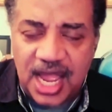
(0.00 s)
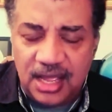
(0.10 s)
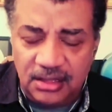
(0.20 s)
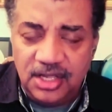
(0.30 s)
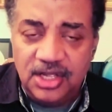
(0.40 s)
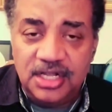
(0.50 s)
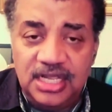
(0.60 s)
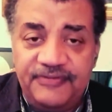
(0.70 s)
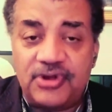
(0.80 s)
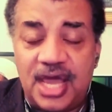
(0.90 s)
sundial
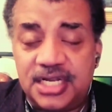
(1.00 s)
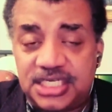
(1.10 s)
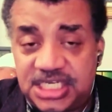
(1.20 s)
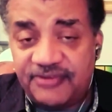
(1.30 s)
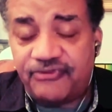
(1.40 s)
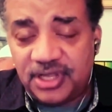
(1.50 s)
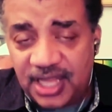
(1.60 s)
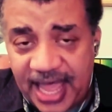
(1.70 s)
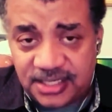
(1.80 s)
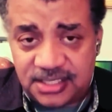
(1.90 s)
if you're at a
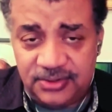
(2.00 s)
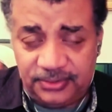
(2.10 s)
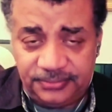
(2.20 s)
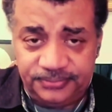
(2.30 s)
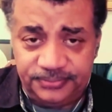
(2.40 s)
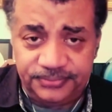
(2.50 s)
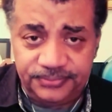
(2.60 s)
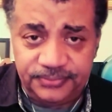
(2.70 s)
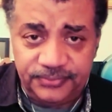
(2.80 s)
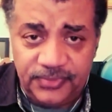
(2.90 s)
different latitude.
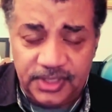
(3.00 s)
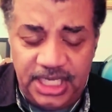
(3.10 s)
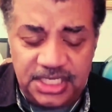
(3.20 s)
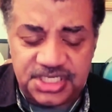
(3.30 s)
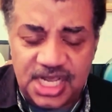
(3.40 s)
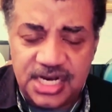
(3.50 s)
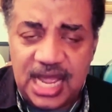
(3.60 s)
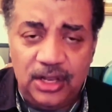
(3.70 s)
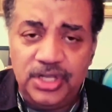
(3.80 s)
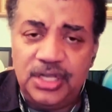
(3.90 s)
Each
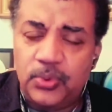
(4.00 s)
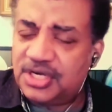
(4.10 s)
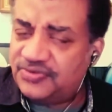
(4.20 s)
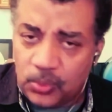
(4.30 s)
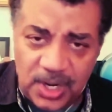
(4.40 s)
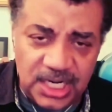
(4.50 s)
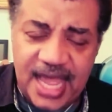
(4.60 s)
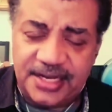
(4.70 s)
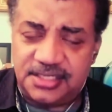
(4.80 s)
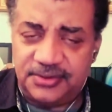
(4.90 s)
sundial only works for
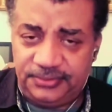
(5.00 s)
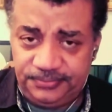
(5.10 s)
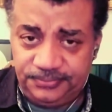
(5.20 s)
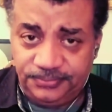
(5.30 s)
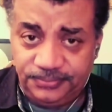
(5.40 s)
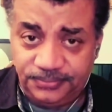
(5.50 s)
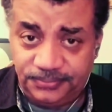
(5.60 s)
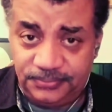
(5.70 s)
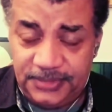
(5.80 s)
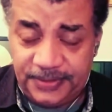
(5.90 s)
one latitude.
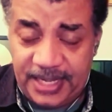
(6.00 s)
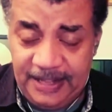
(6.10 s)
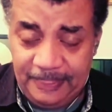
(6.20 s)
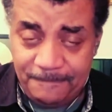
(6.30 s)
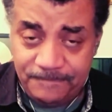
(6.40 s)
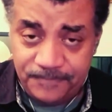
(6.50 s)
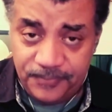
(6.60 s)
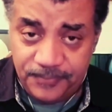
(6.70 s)
Okay?